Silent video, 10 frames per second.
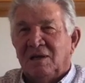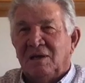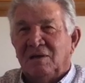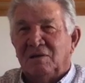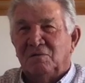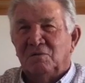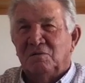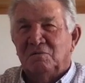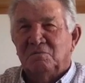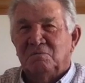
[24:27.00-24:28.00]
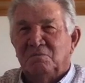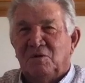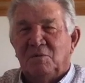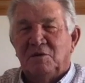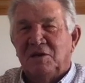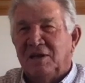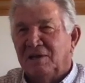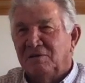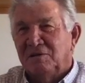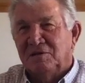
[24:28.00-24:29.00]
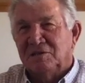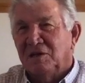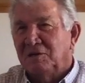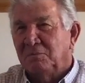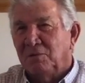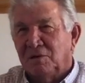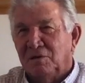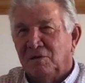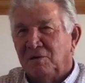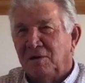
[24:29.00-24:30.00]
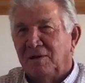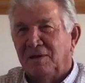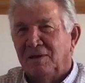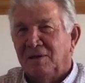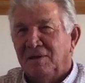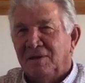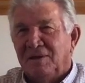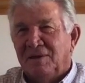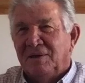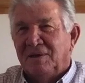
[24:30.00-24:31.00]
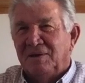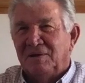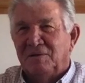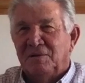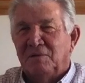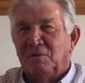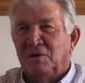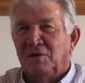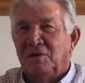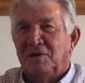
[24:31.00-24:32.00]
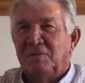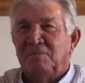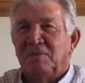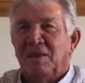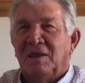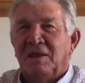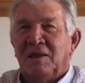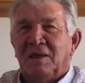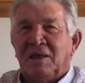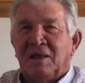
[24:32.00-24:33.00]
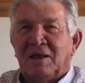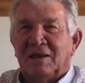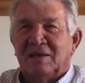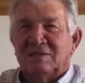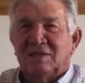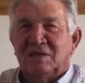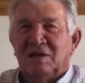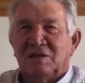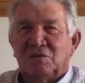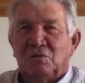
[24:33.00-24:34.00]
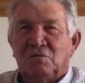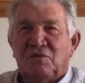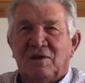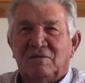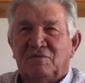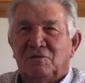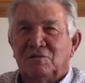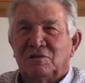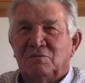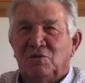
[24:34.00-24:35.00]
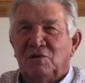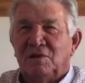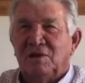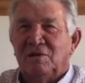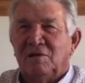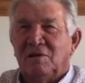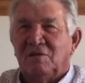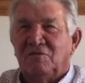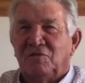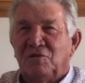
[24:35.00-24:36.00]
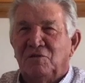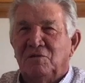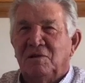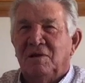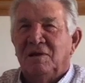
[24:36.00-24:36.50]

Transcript: And Mom and Dad decided to plug on, and they went on. I guess they got to Old Faithful or somewhere in there and a little further.